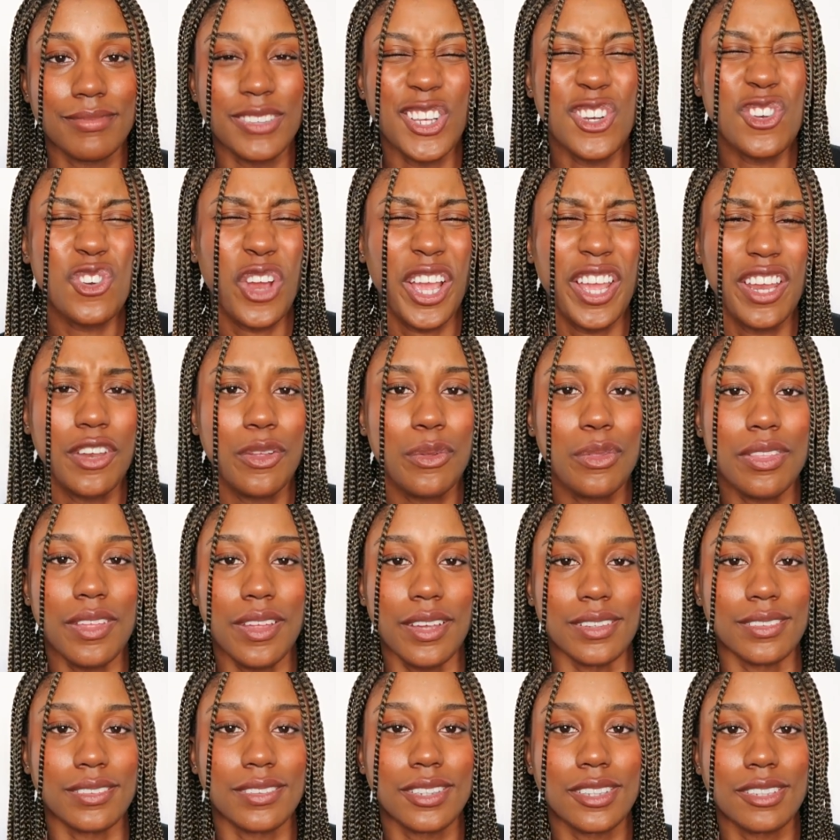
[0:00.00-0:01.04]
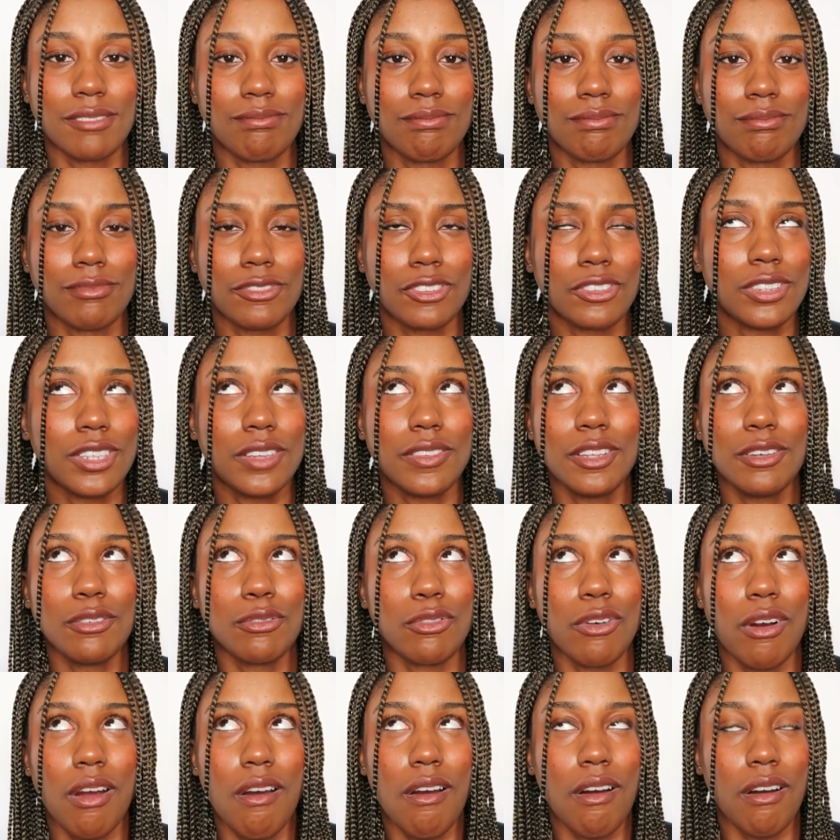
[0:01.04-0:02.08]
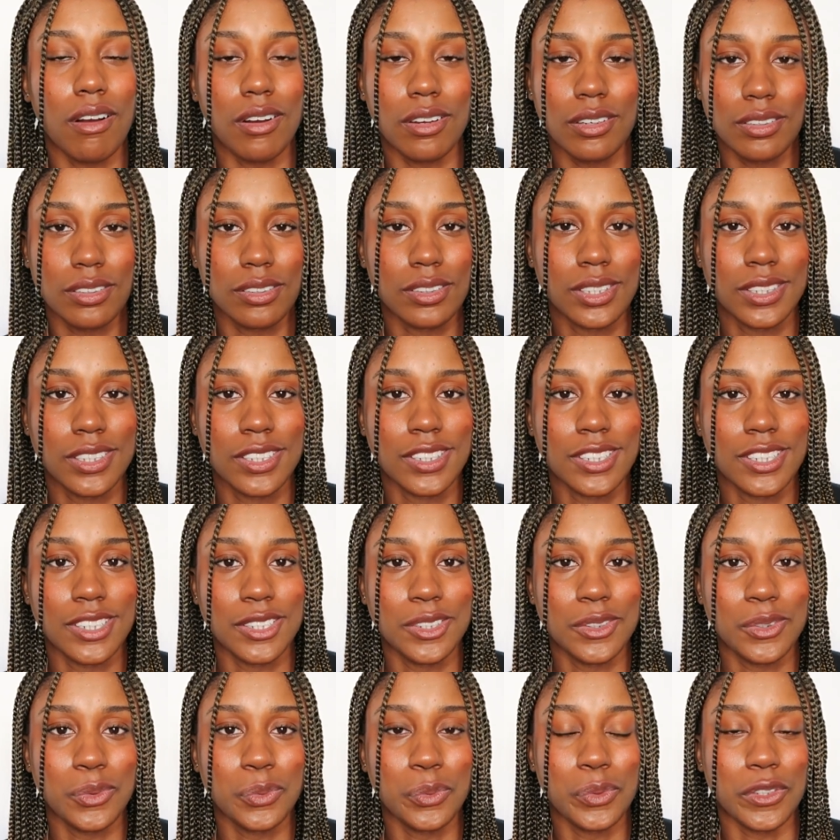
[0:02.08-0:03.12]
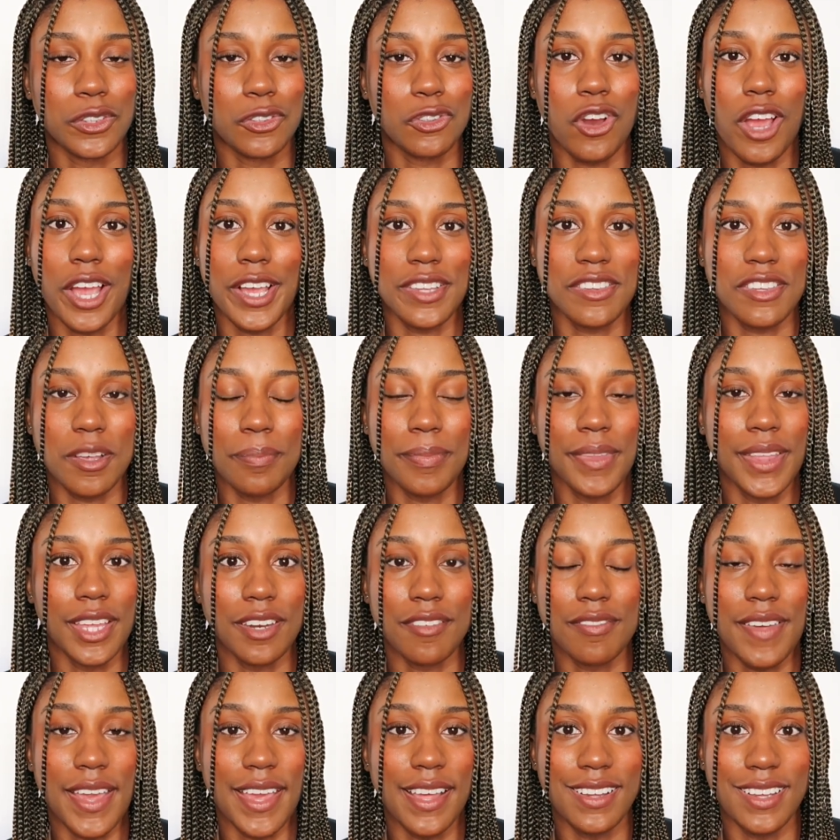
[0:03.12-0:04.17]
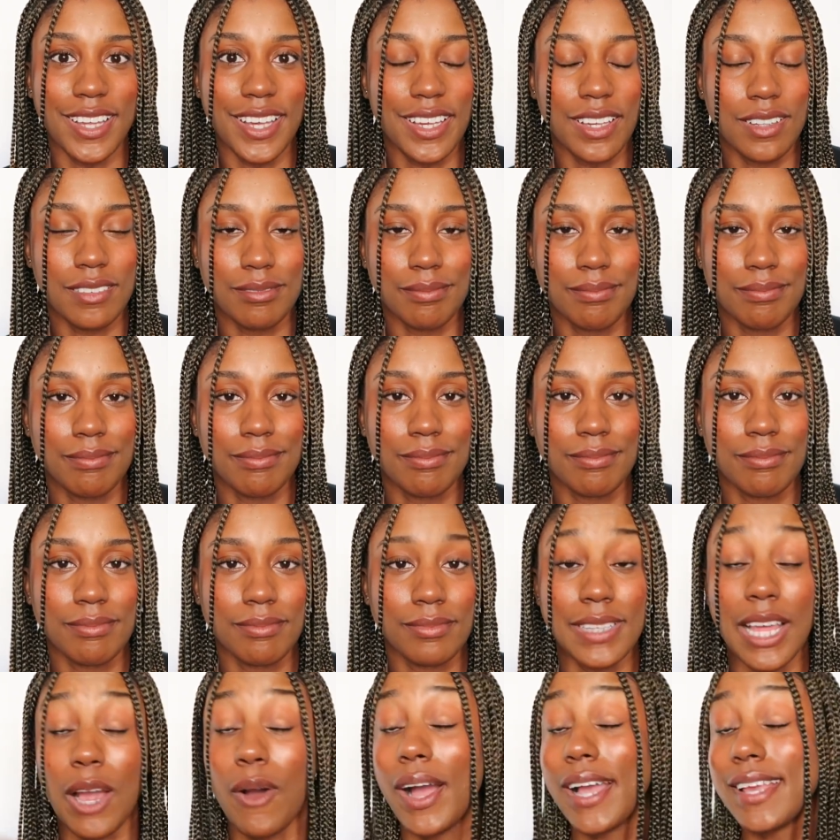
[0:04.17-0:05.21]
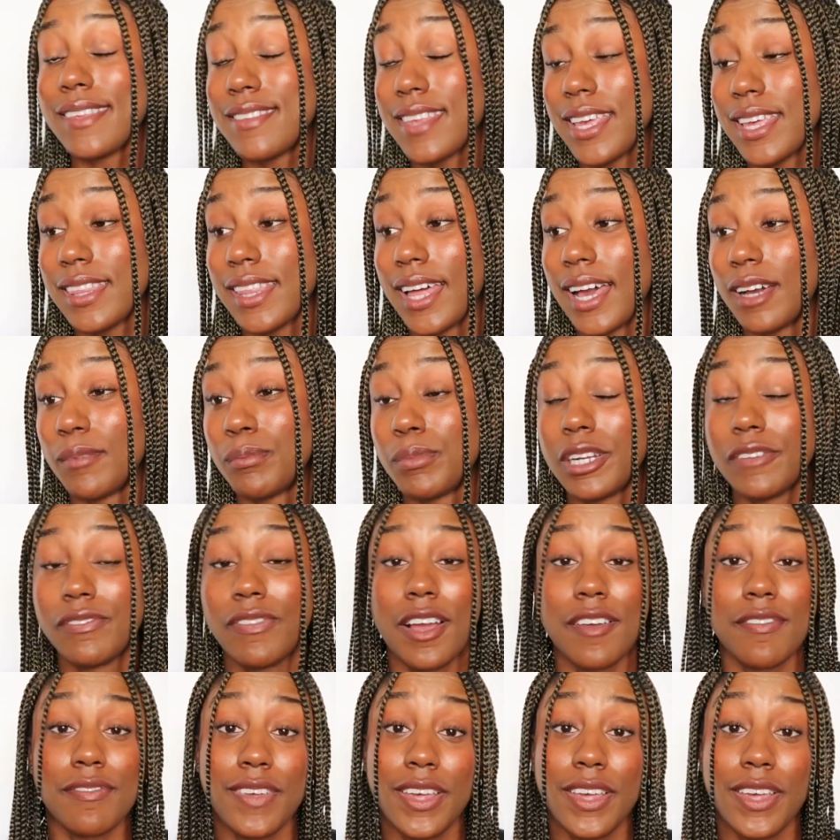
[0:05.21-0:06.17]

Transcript: And try new things. There's nothing wrong with trying something and failing. Now I say that, but if I